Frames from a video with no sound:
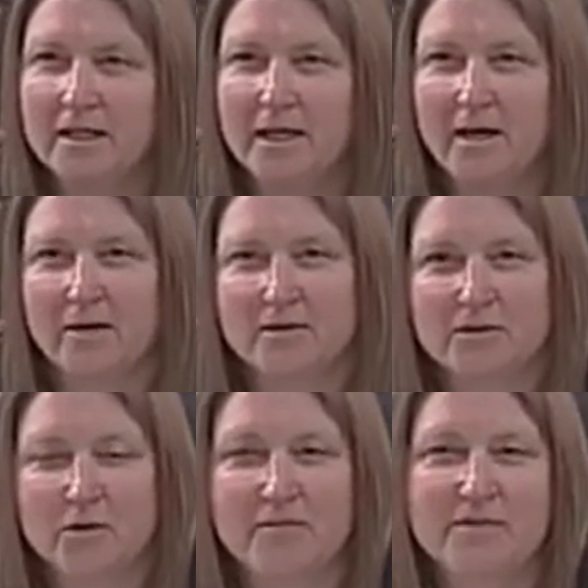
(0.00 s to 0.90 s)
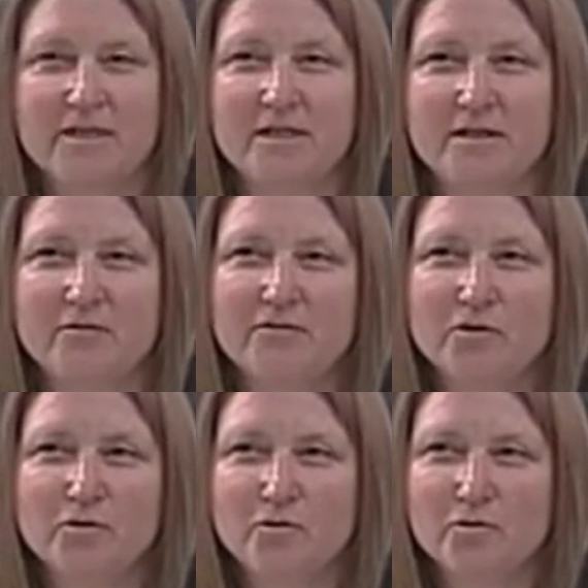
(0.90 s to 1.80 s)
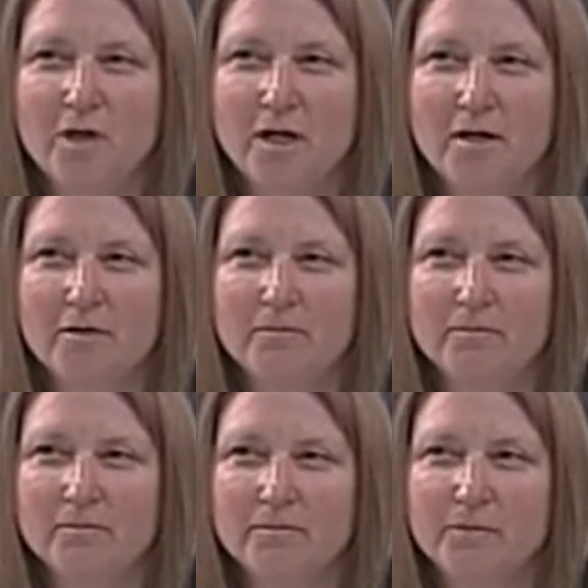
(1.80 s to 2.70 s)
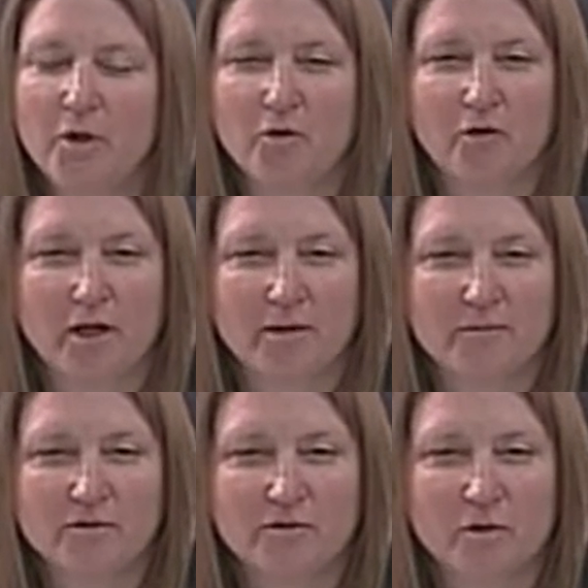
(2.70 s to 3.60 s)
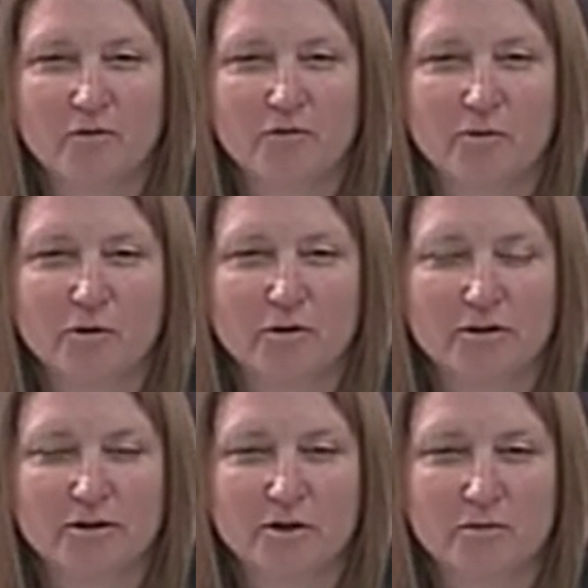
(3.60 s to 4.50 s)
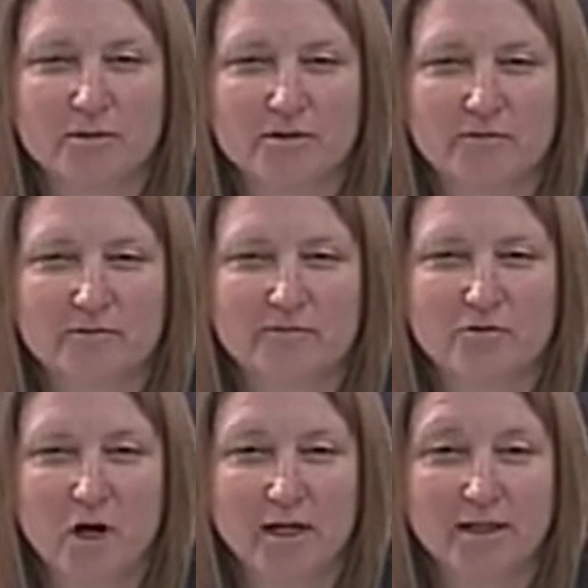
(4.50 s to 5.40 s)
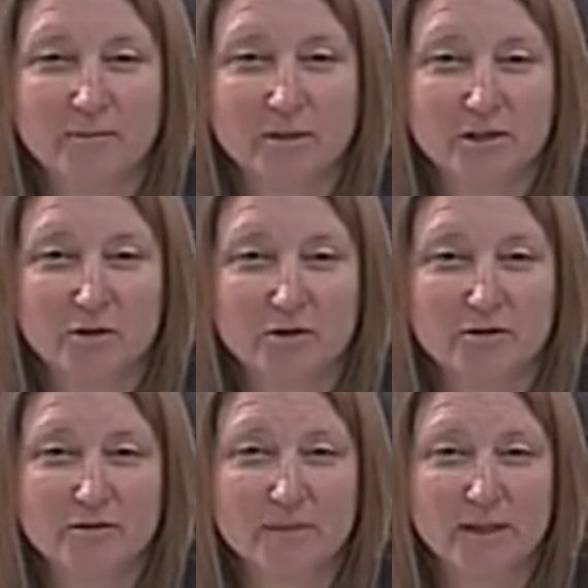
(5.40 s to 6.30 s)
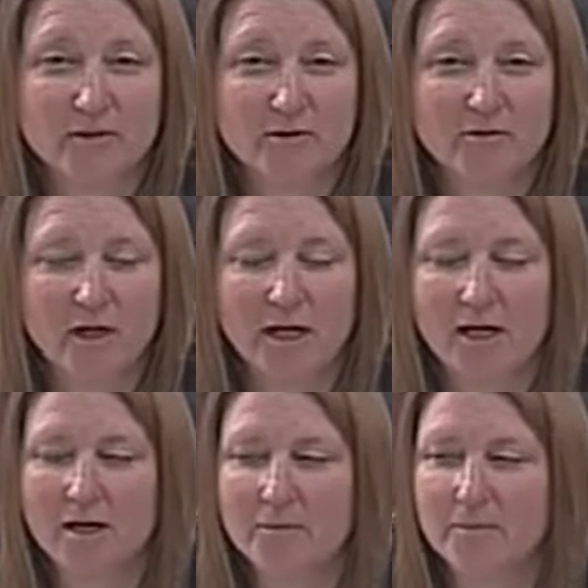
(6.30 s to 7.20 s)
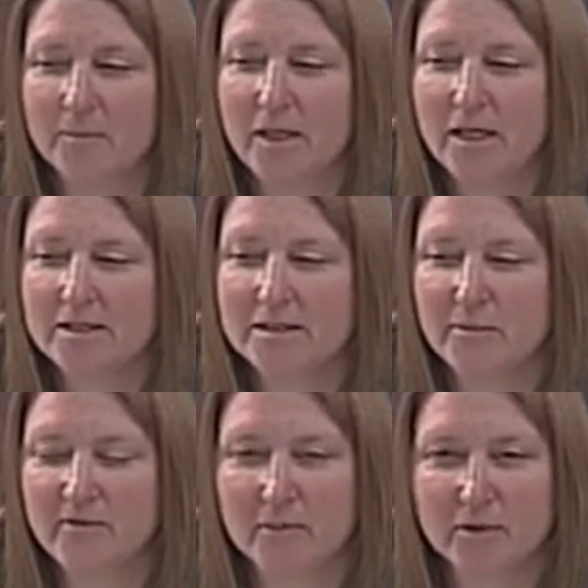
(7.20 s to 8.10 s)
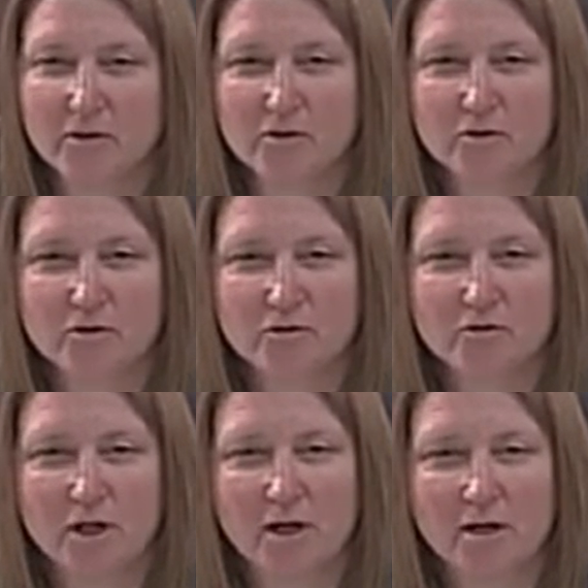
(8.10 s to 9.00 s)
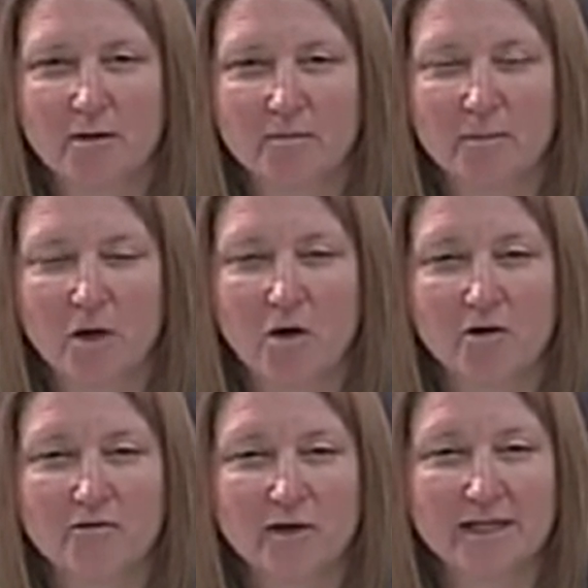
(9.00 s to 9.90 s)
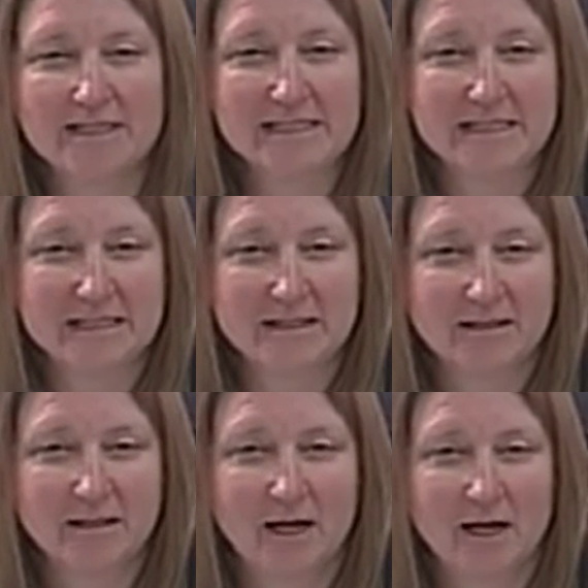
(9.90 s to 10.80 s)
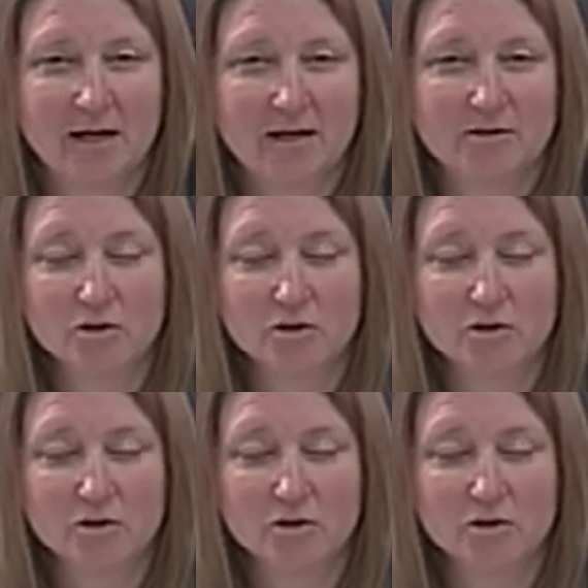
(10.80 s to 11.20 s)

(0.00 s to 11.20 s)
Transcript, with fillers: Yeah, so I've seen a few um, programs throughout the world in terms of tracking materials better. Um, some of them include um, RFID uh,